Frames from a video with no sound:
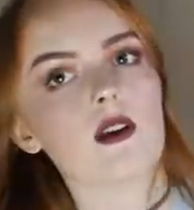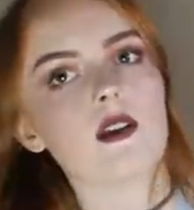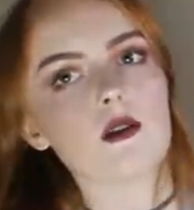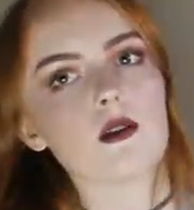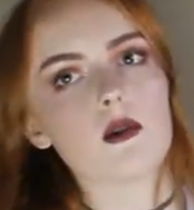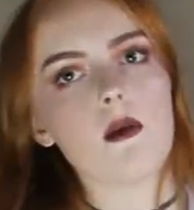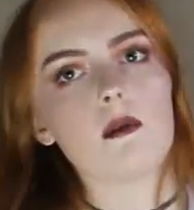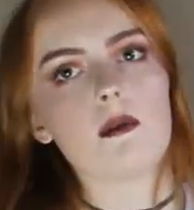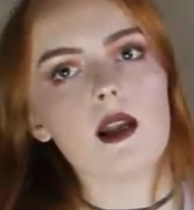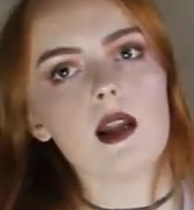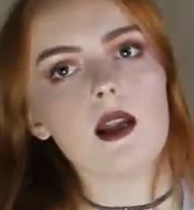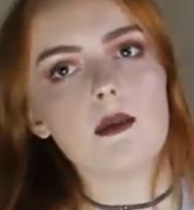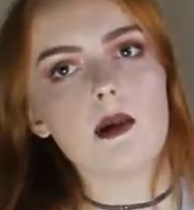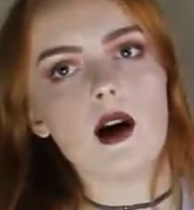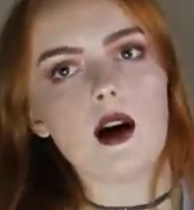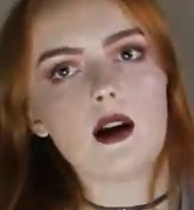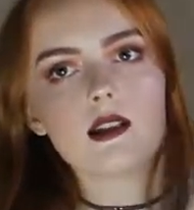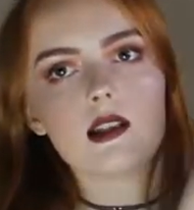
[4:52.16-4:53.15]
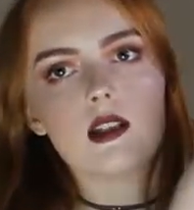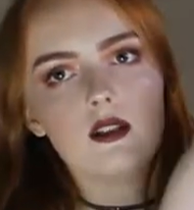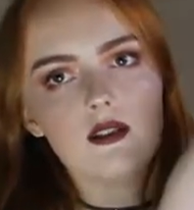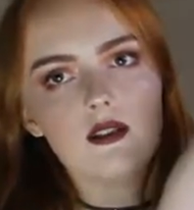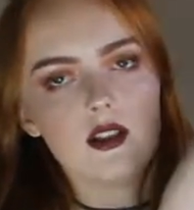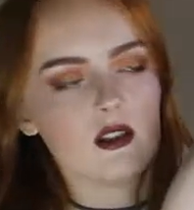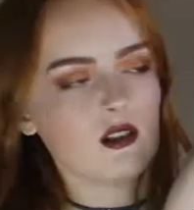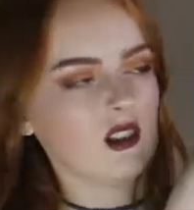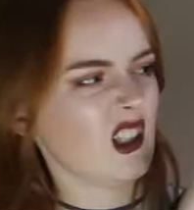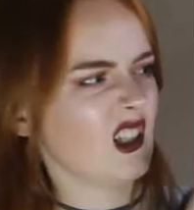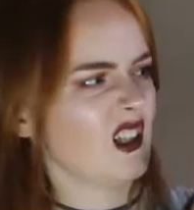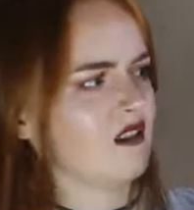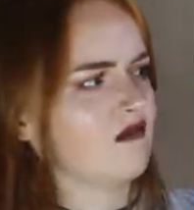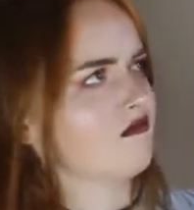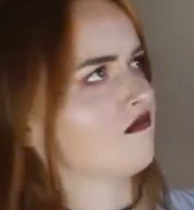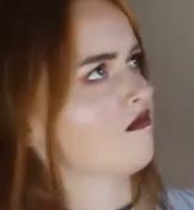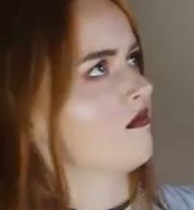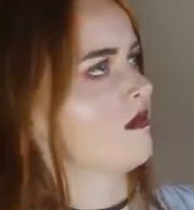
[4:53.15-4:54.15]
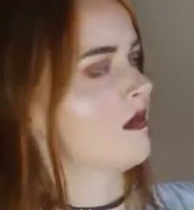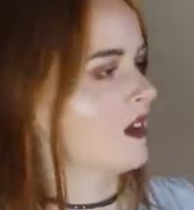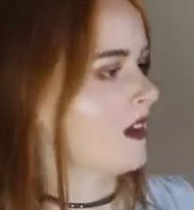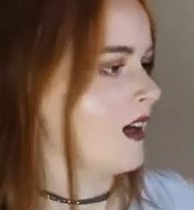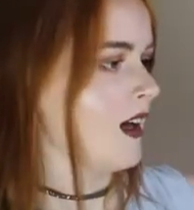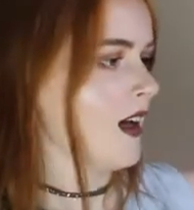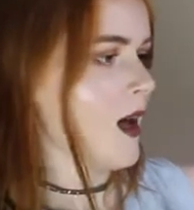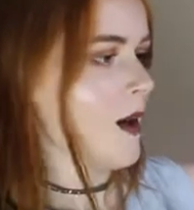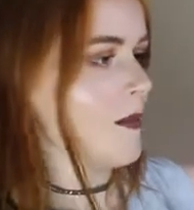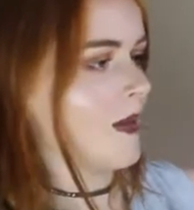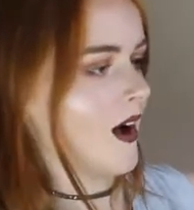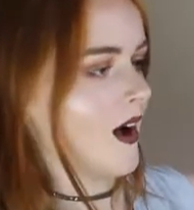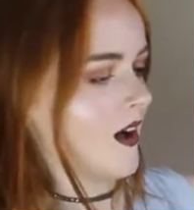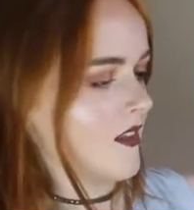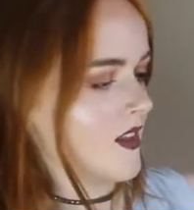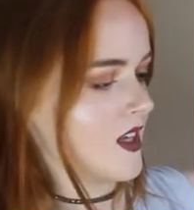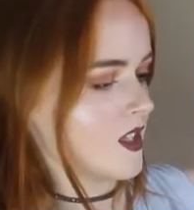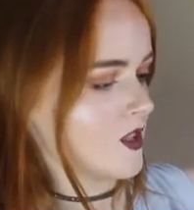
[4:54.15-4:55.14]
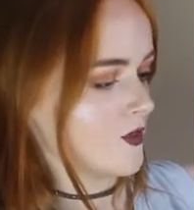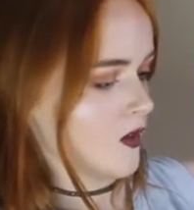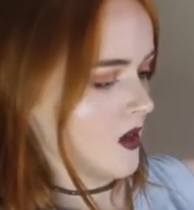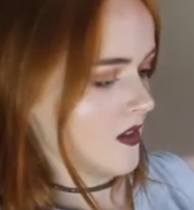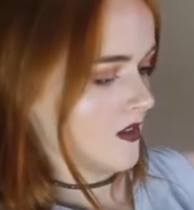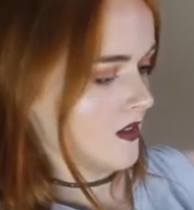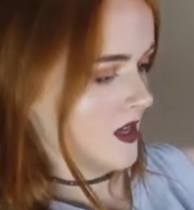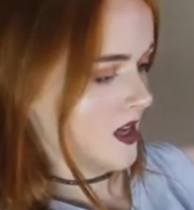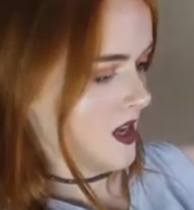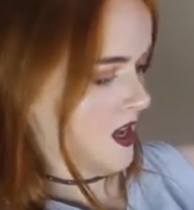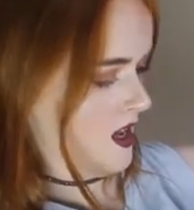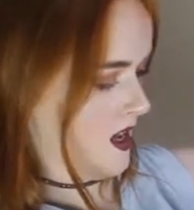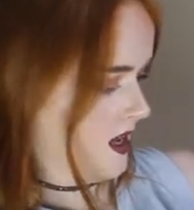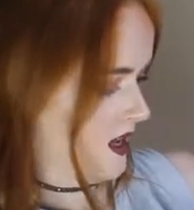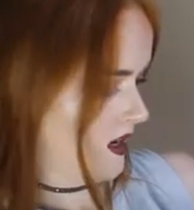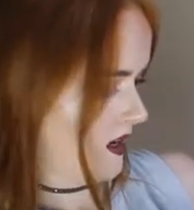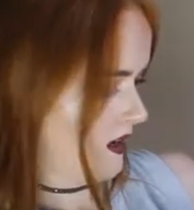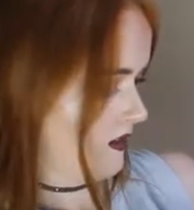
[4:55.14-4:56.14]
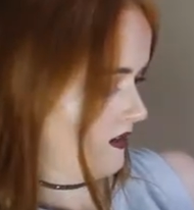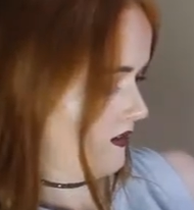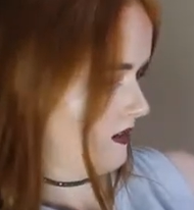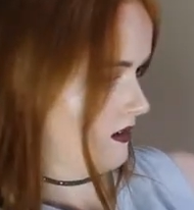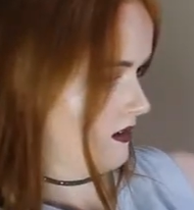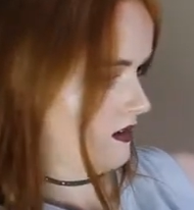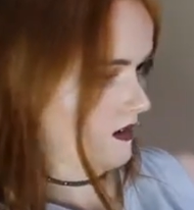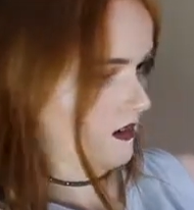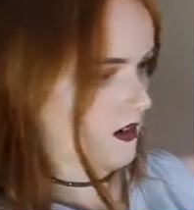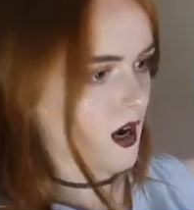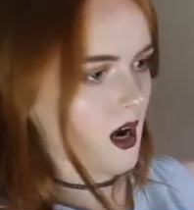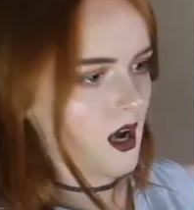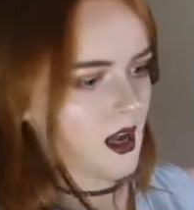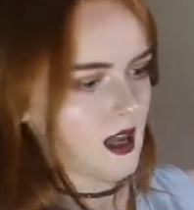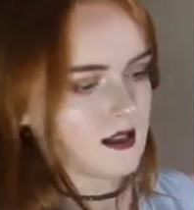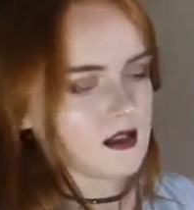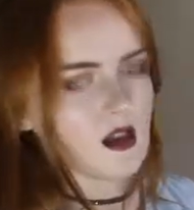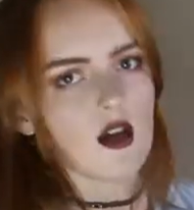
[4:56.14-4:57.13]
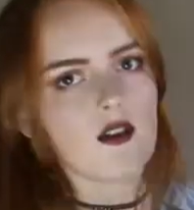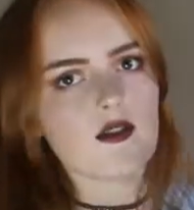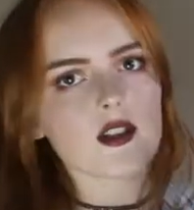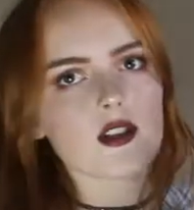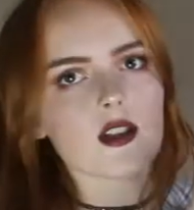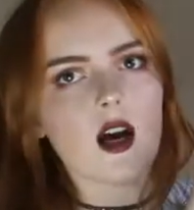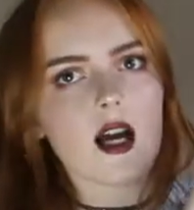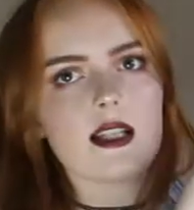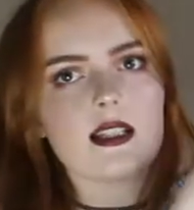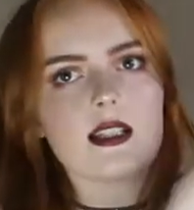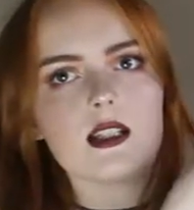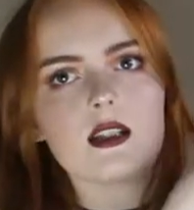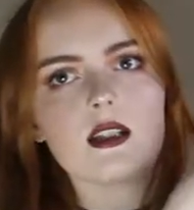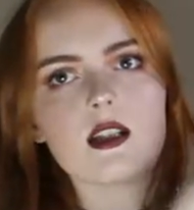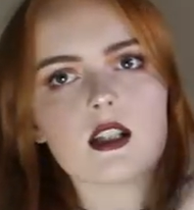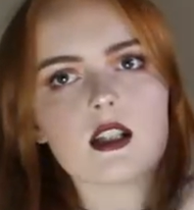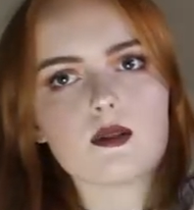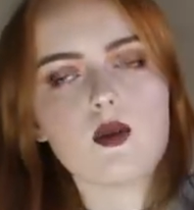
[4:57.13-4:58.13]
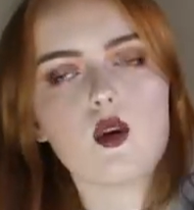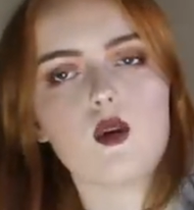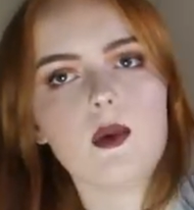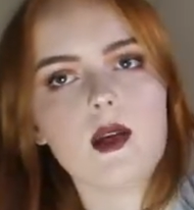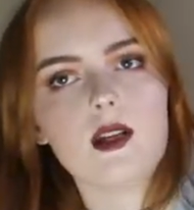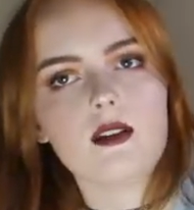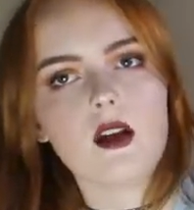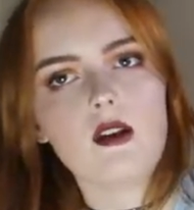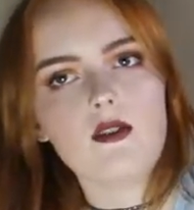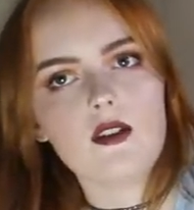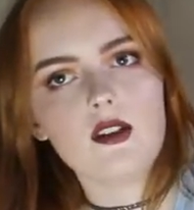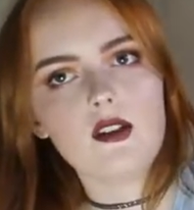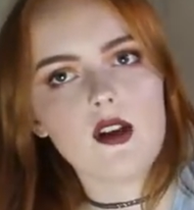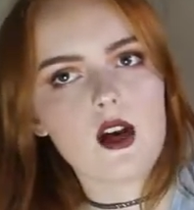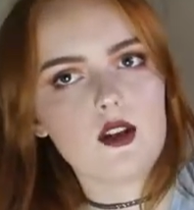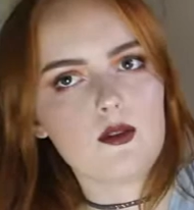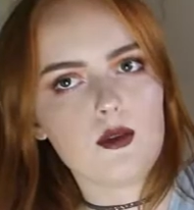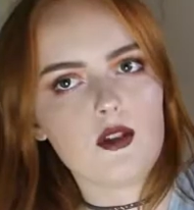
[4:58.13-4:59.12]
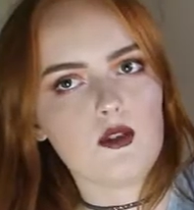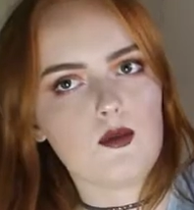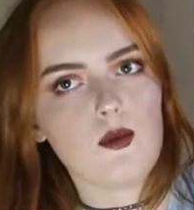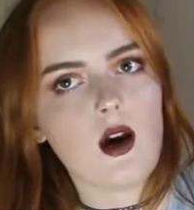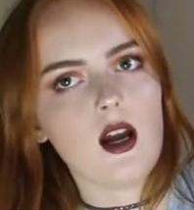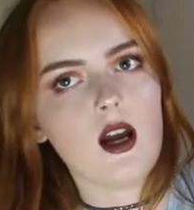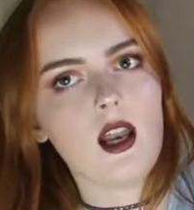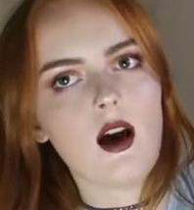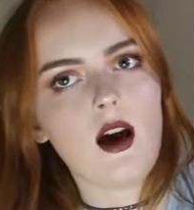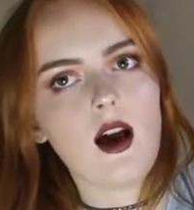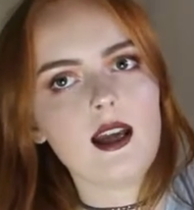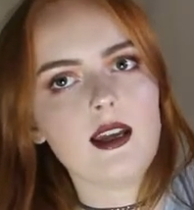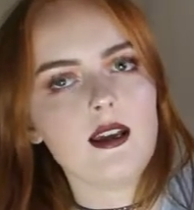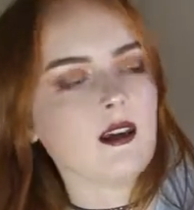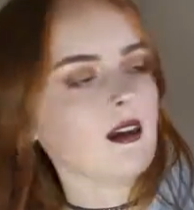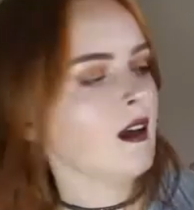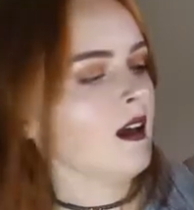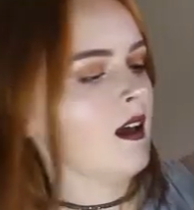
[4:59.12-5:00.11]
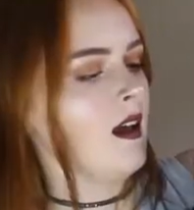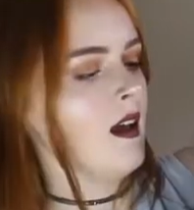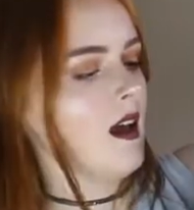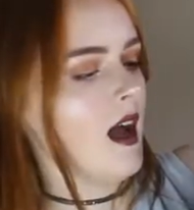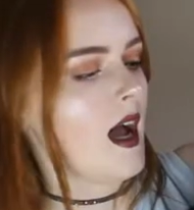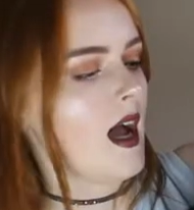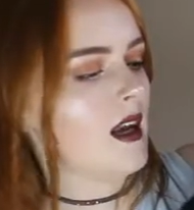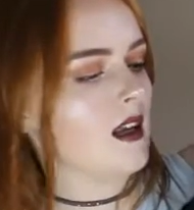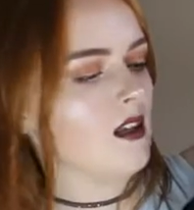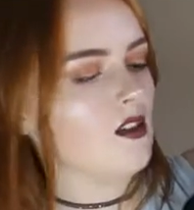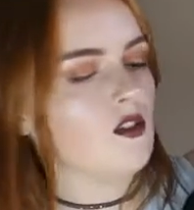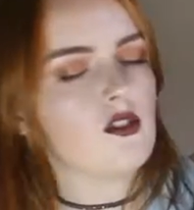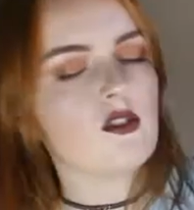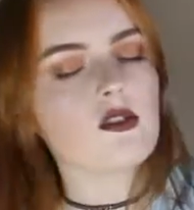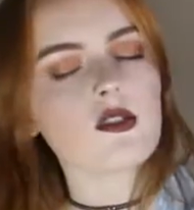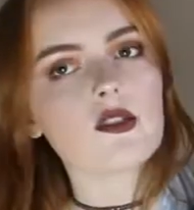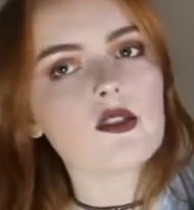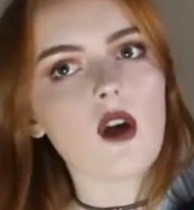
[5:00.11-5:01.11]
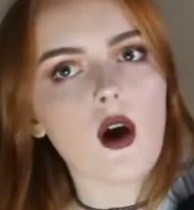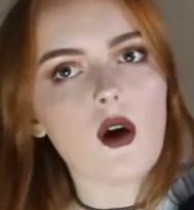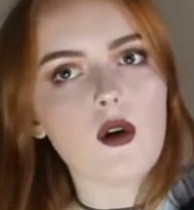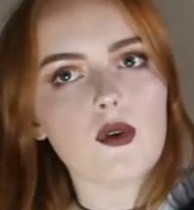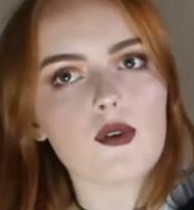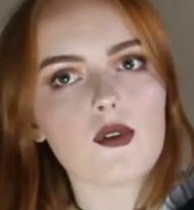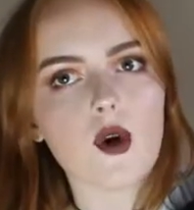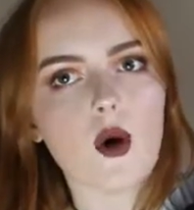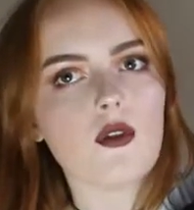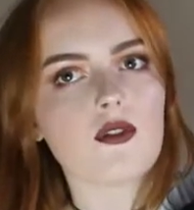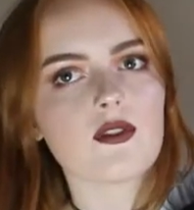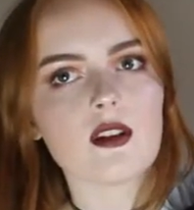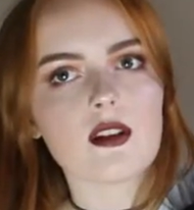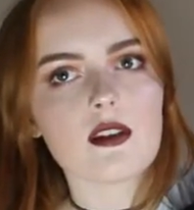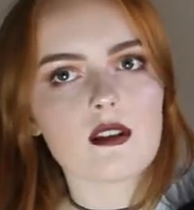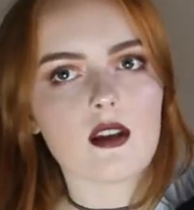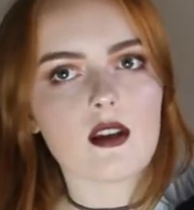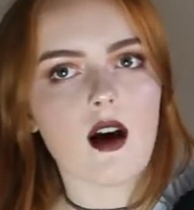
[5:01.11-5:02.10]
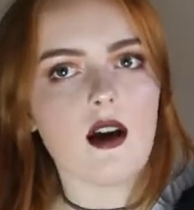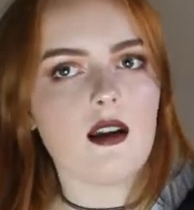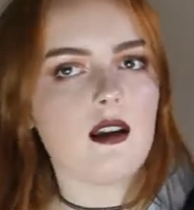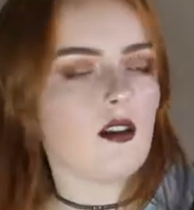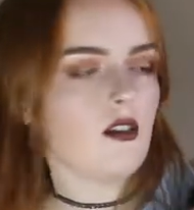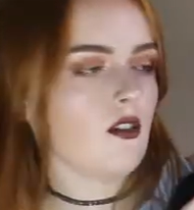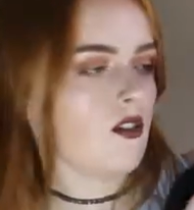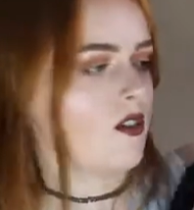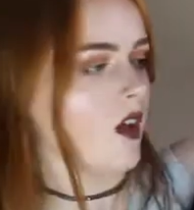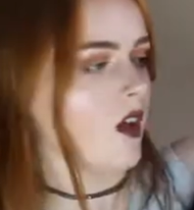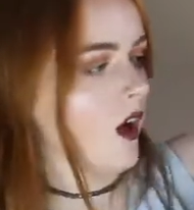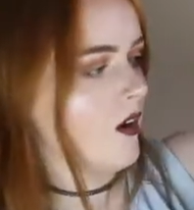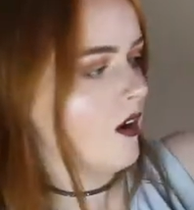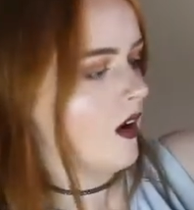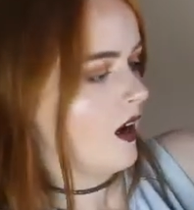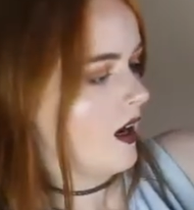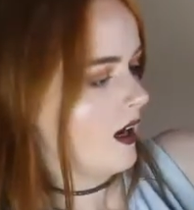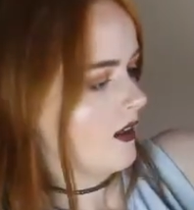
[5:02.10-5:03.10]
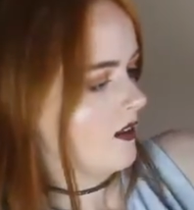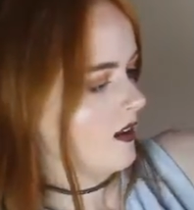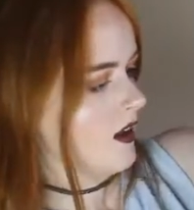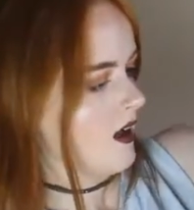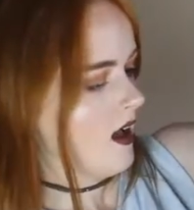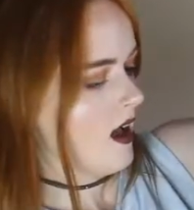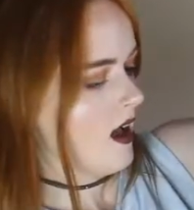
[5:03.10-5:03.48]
at the 1 milli party, obviously. But this one is, it's oversized. It's in a small, but it's oversized, which is what I like. and it's so soft inside, it's so nice.